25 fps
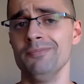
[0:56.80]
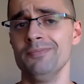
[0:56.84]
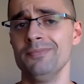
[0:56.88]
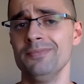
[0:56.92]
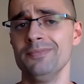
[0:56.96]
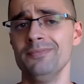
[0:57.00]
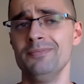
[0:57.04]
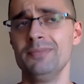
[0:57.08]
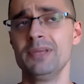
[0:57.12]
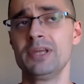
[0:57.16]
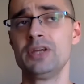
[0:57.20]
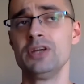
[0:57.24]

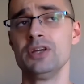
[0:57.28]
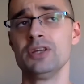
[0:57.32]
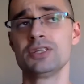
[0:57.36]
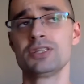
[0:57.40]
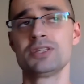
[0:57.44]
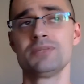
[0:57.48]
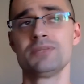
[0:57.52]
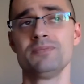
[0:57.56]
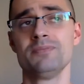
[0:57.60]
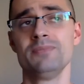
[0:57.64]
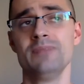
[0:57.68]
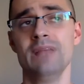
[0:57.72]

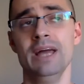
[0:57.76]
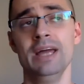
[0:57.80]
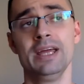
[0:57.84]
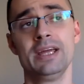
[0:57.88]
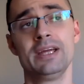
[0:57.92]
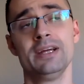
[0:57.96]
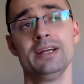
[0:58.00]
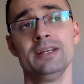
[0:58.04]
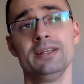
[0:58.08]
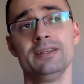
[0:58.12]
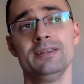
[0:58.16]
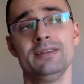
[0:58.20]
because
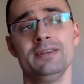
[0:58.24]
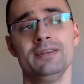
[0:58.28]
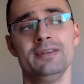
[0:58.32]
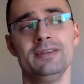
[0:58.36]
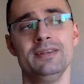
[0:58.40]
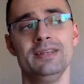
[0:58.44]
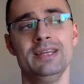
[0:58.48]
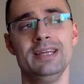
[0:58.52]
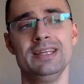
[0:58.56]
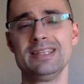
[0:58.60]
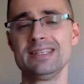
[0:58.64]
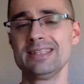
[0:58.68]

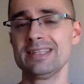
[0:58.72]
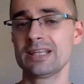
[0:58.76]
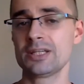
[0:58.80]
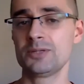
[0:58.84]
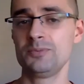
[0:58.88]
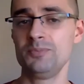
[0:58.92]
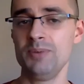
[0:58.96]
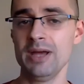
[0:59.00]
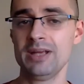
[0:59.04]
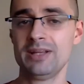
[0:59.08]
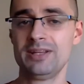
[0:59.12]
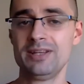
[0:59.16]
it is
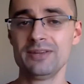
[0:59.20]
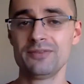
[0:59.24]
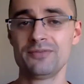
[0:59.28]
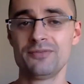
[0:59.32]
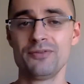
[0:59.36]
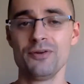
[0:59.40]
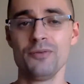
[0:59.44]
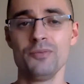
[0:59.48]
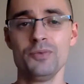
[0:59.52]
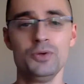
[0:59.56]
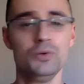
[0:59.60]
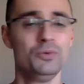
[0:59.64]
expected
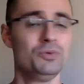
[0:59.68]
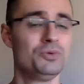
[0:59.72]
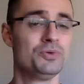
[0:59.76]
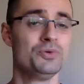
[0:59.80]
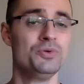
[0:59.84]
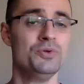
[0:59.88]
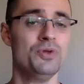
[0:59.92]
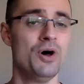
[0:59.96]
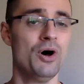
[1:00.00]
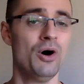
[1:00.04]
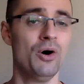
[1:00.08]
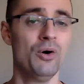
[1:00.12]
from you
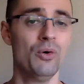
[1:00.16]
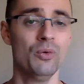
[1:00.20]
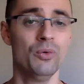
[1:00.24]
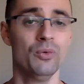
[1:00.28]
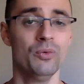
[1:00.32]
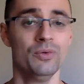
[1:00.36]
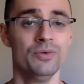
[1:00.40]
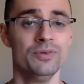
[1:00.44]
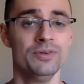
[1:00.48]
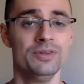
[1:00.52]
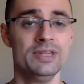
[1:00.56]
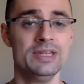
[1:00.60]
to know
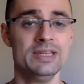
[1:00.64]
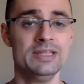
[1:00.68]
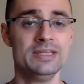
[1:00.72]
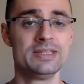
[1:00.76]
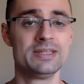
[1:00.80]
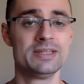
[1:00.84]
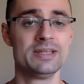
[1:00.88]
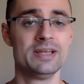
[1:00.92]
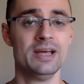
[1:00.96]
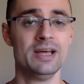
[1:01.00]
these